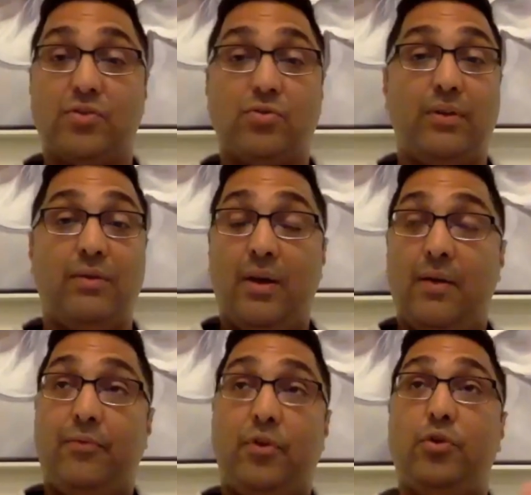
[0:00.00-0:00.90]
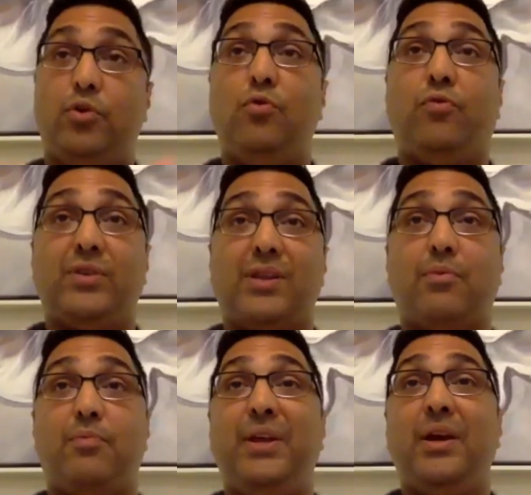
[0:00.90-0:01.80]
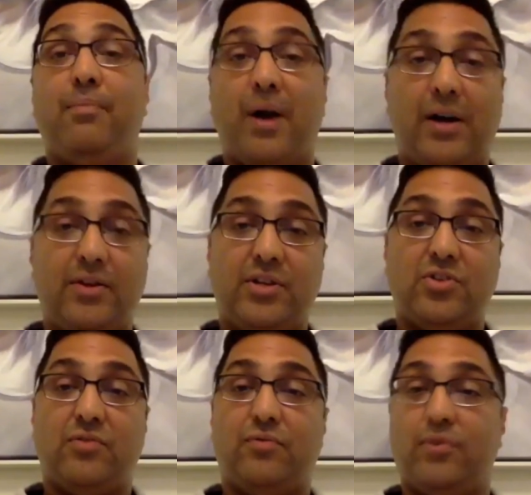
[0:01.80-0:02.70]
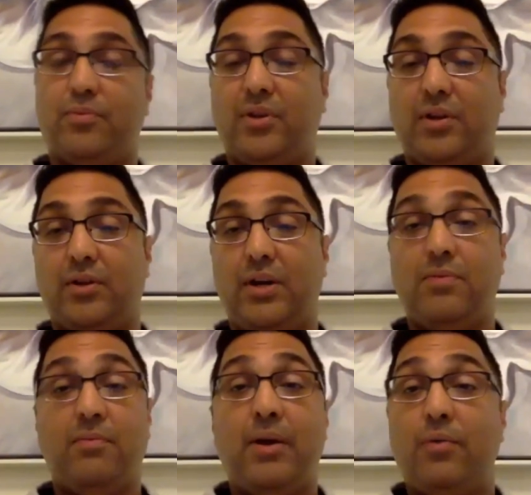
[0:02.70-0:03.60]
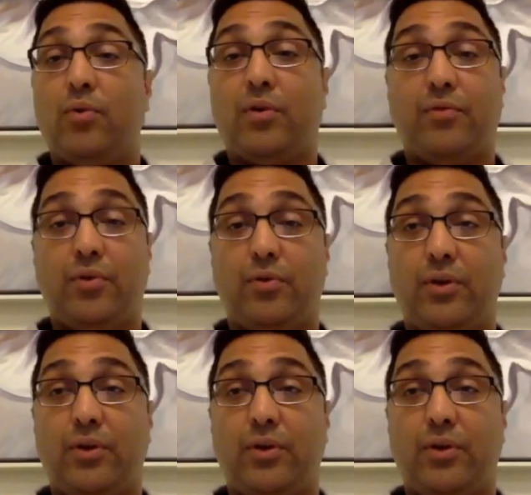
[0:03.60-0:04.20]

So you, for example, being a buyer's agent for a particular agent might work for you,